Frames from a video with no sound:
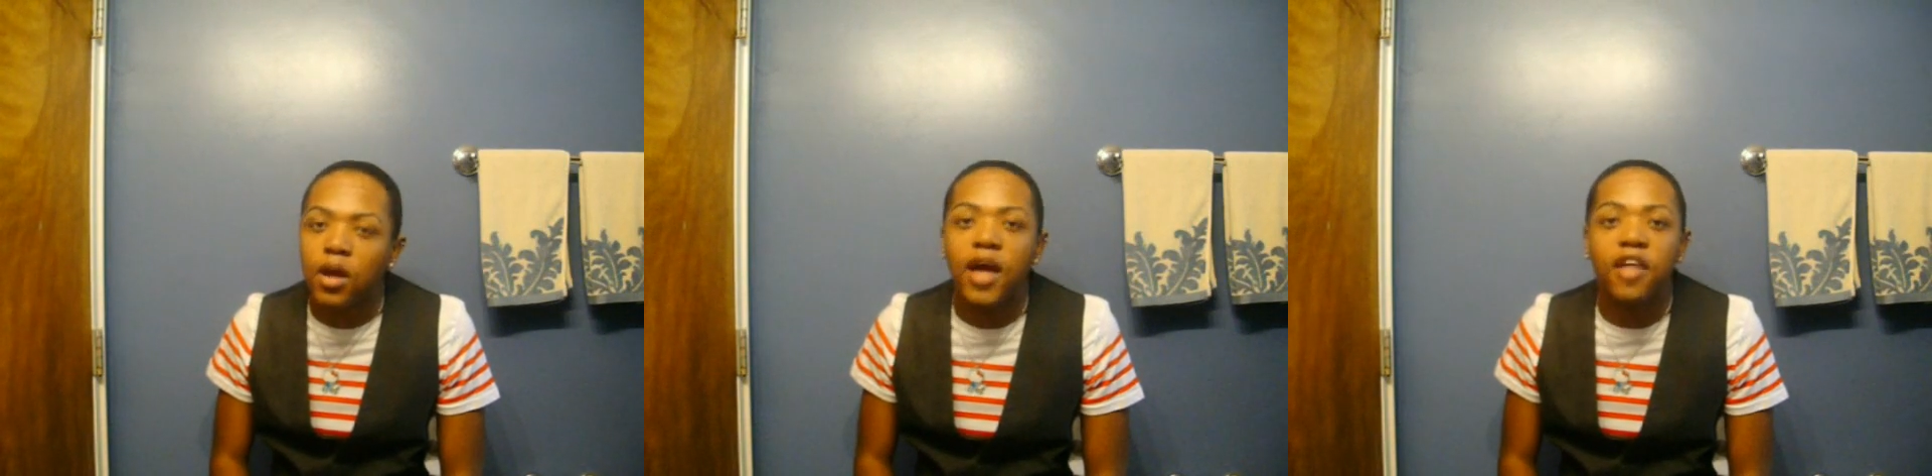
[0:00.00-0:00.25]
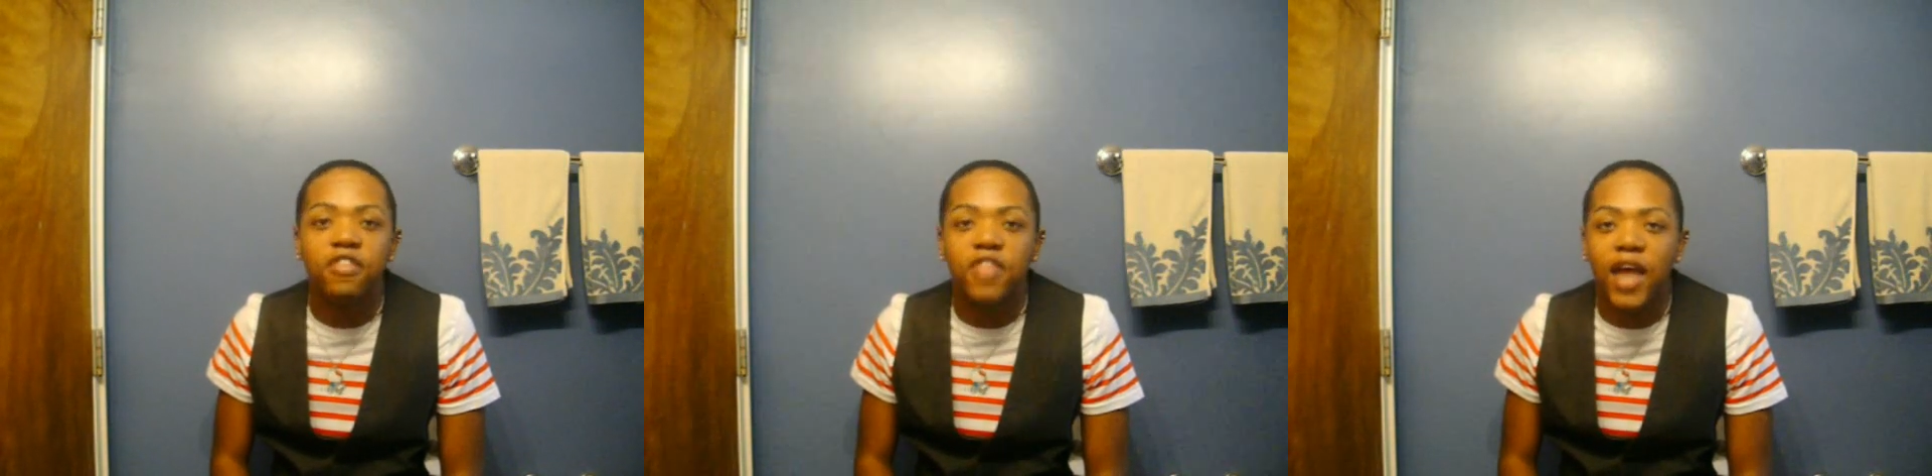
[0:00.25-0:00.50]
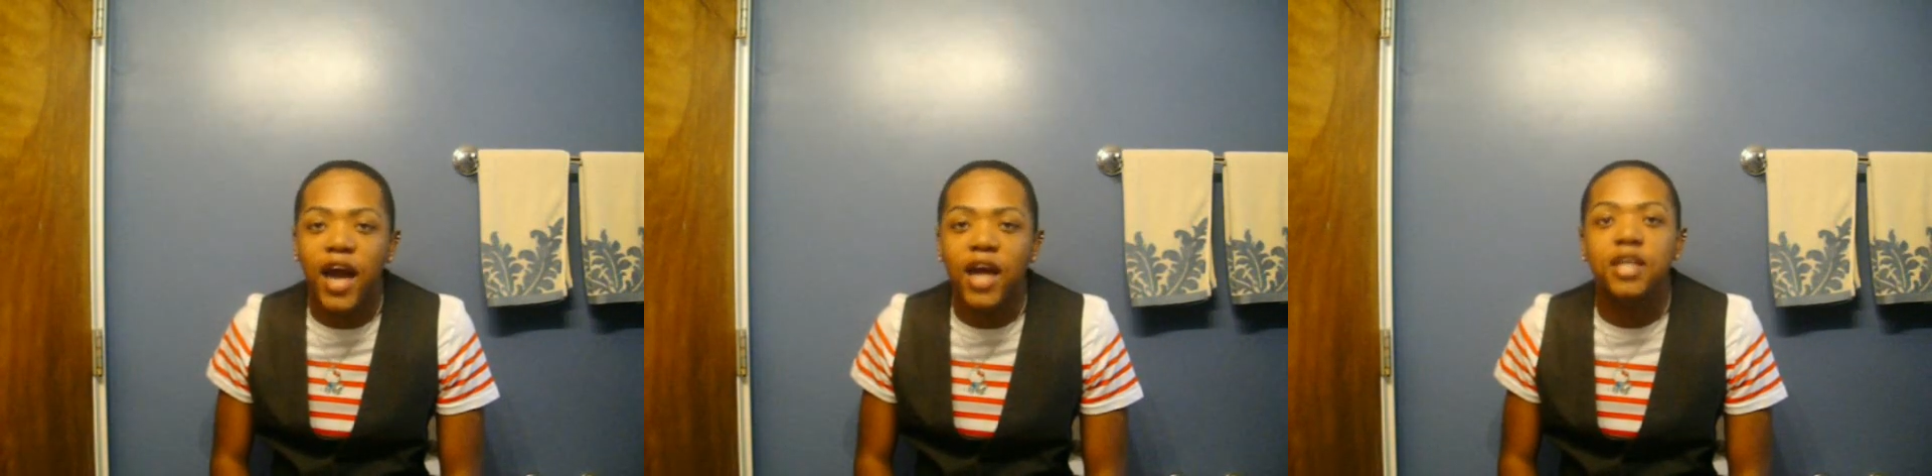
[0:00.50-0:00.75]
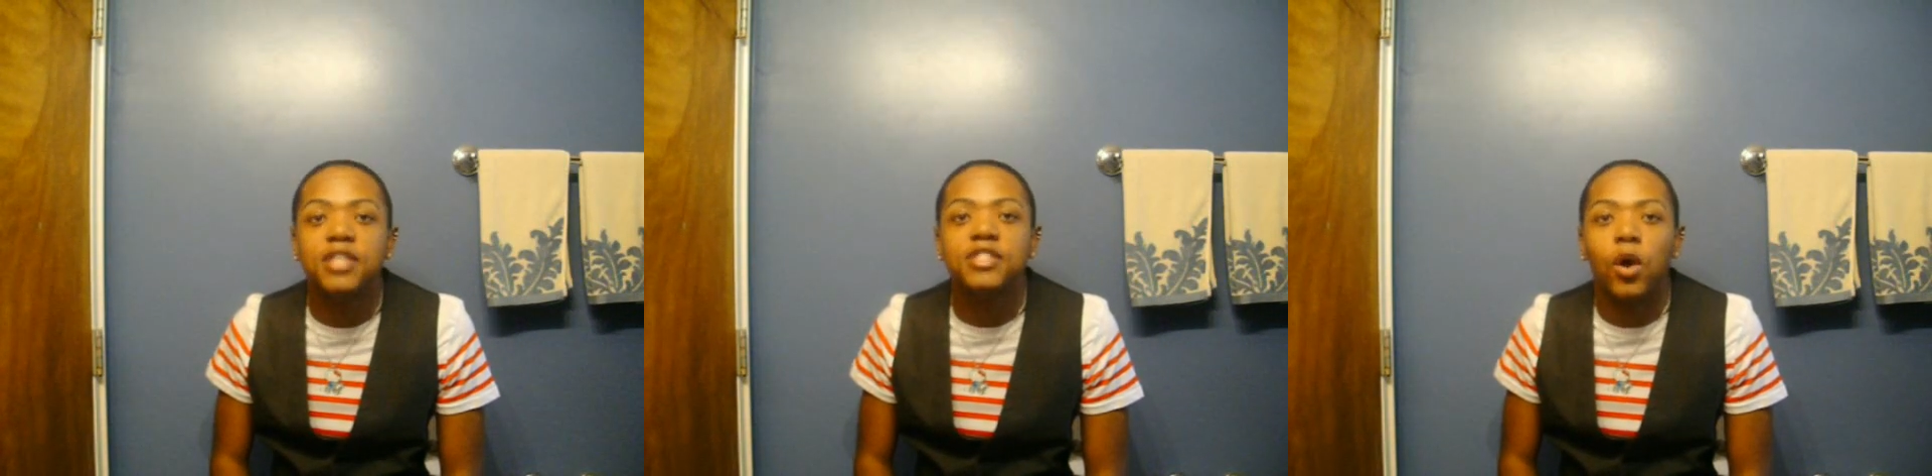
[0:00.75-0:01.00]
and
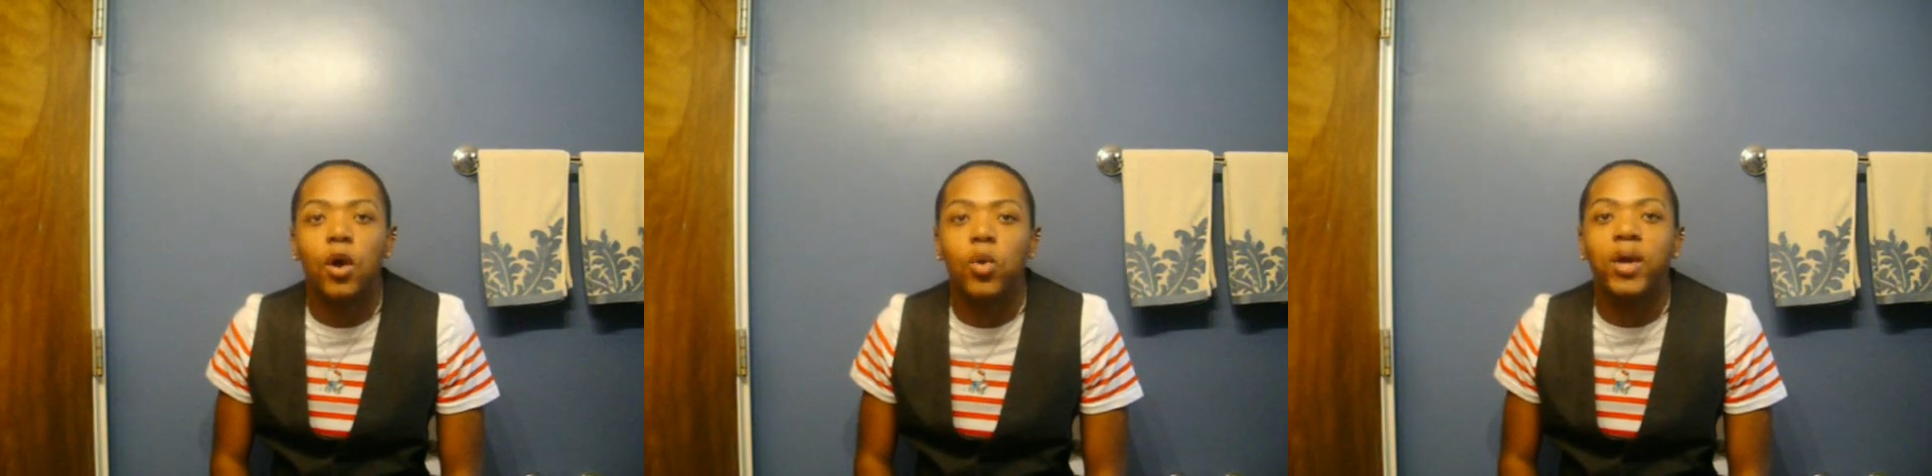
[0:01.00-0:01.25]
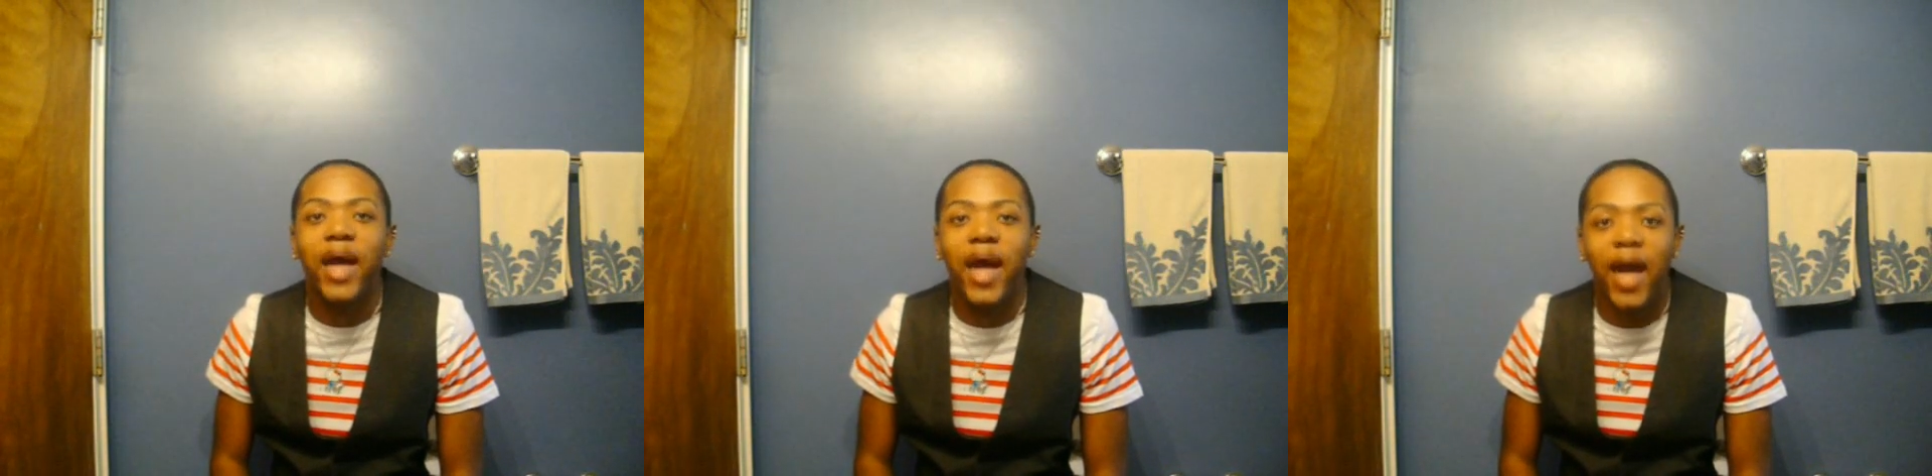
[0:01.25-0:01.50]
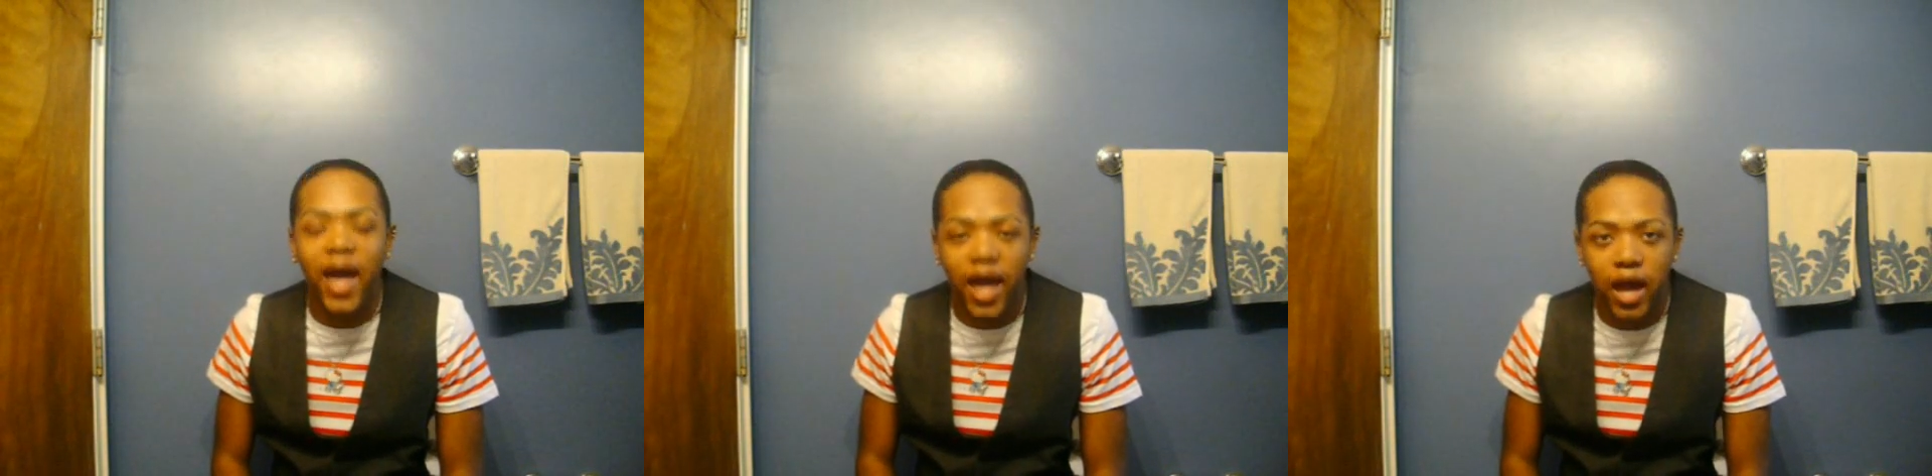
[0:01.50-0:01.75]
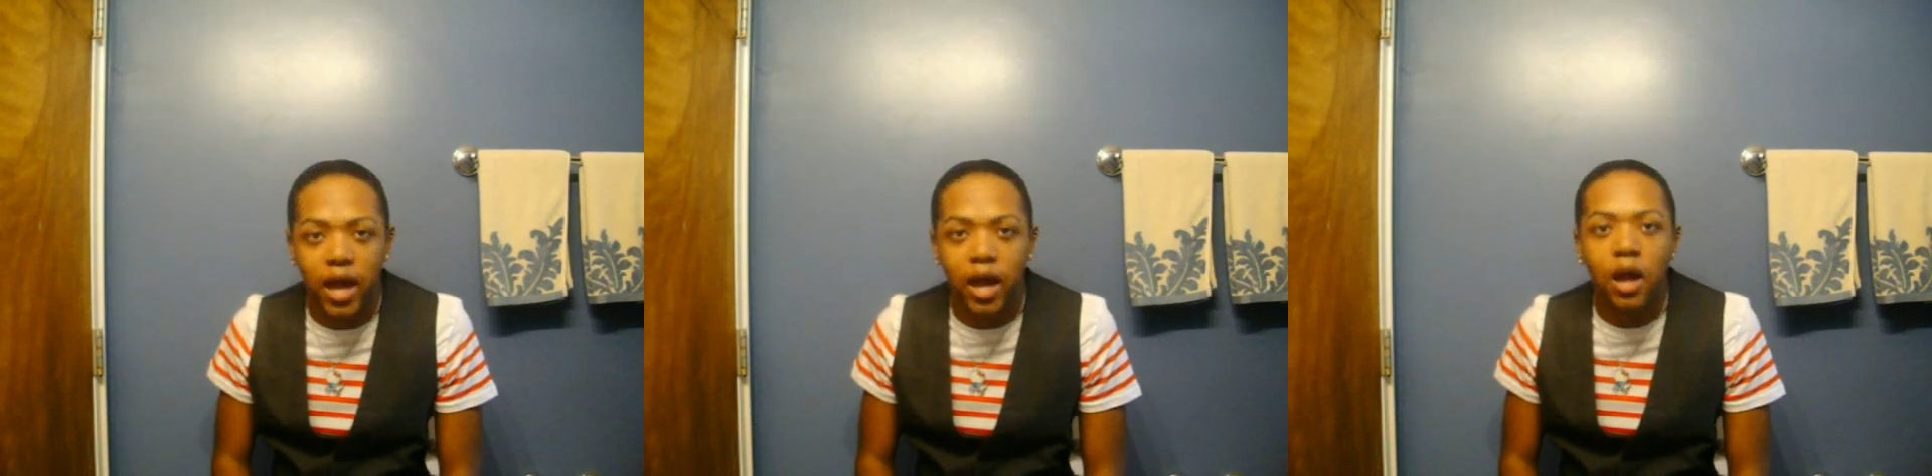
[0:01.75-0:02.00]
that is
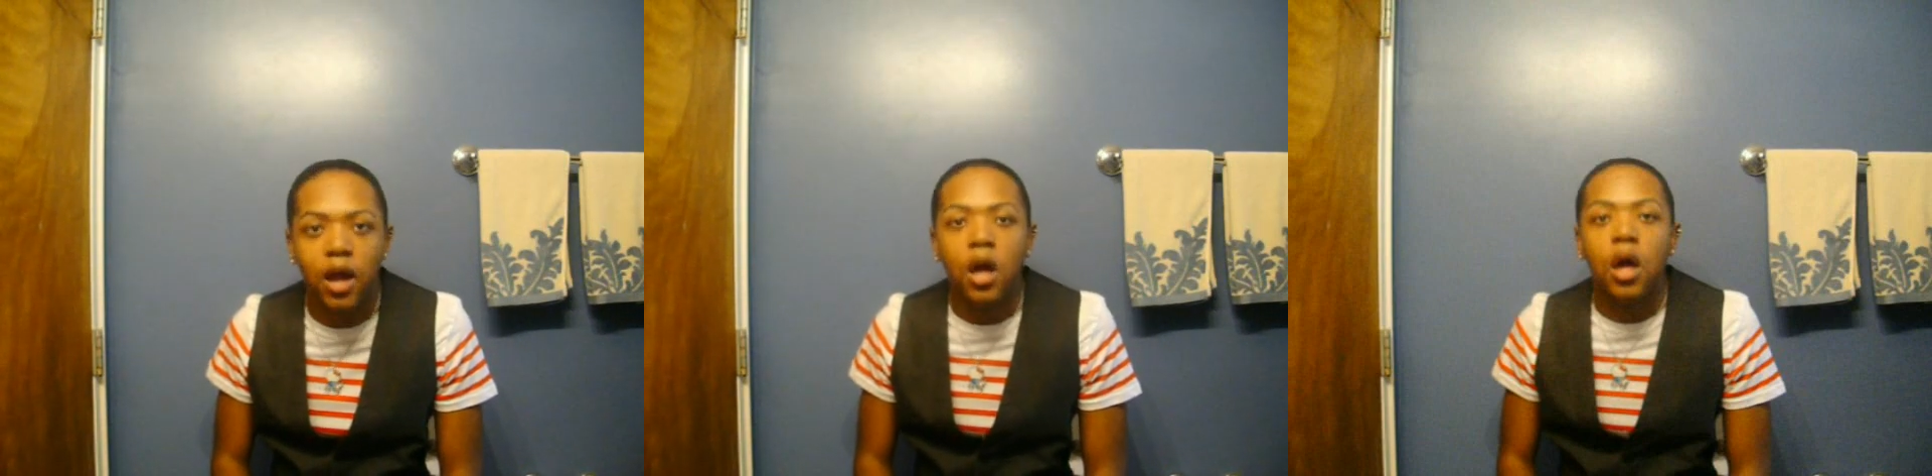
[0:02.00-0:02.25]
okay.